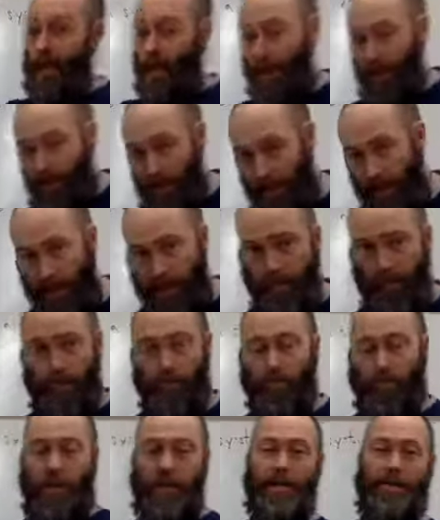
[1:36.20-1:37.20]
a lot of
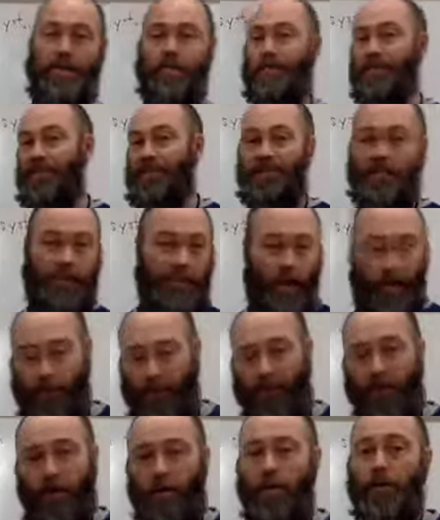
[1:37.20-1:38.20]
random
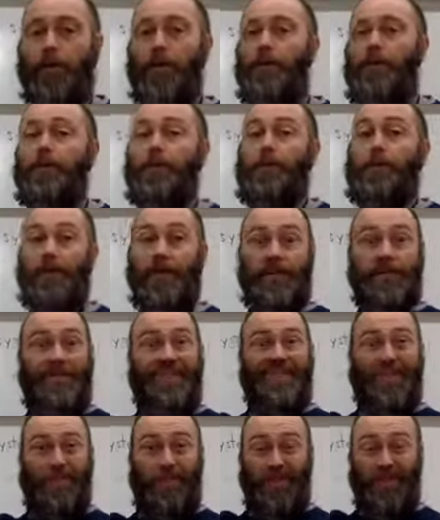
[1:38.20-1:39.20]
stuff all over the place
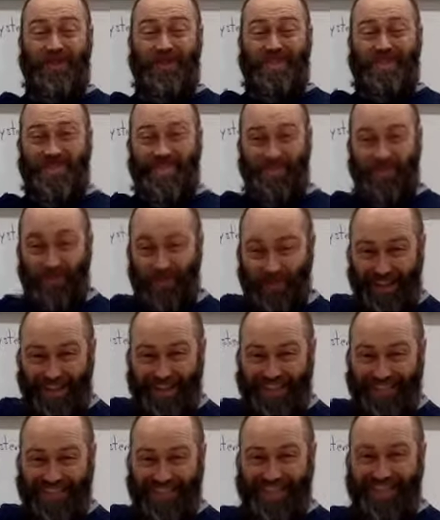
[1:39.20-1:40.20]
as opposed to this
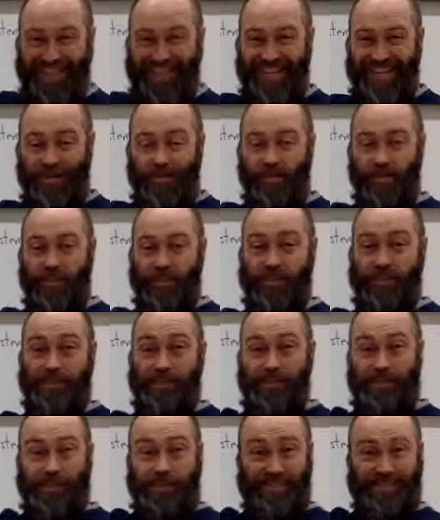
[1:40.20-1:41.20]
plate, which
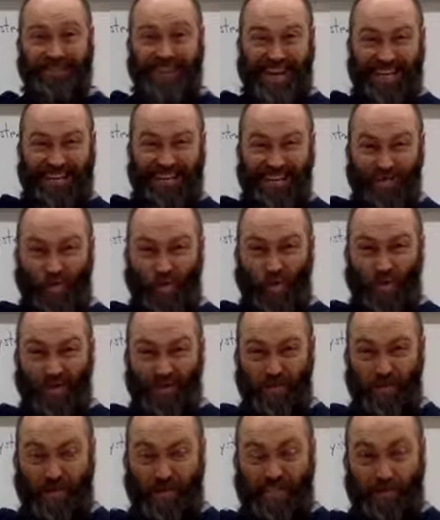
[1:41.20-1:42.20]
is, nice
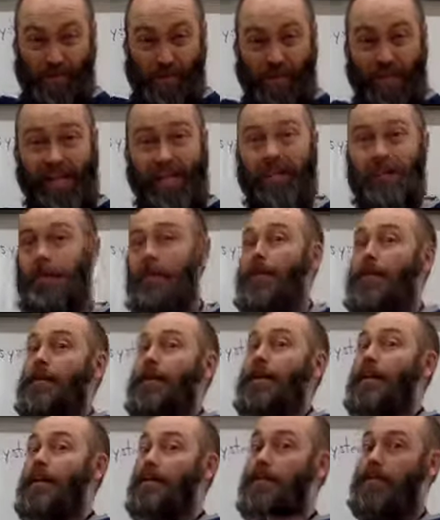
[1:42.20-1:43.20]
one piece of plate,
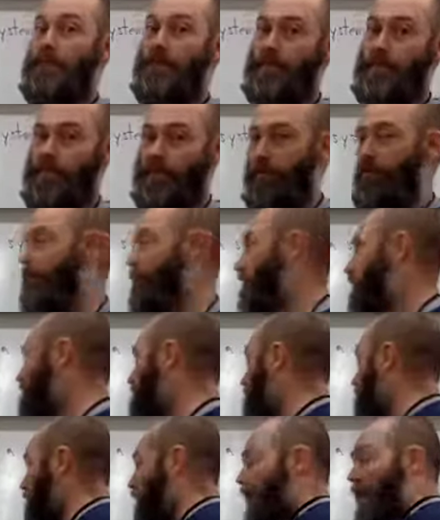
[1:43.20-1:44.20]
and it's
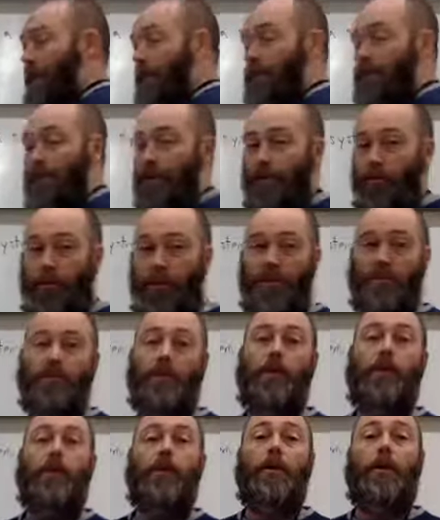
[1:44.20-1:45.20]
very random otherwise.
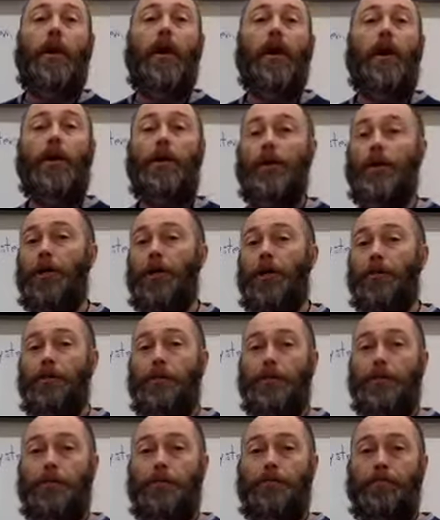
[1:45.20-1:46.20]

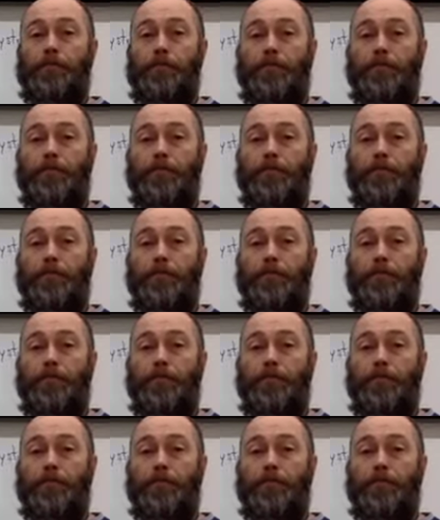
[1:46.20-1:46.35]
Or